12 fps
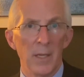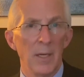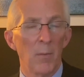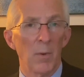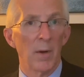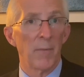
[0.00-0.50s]

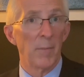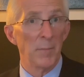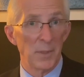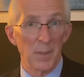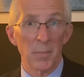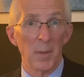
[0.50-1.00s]
anywhere from
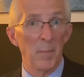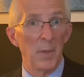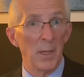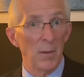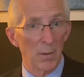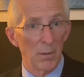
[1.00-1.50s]
simply
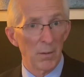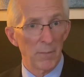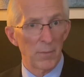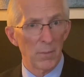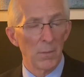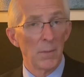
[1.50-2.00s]
being
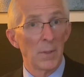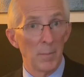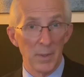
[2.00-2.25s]
hurtful to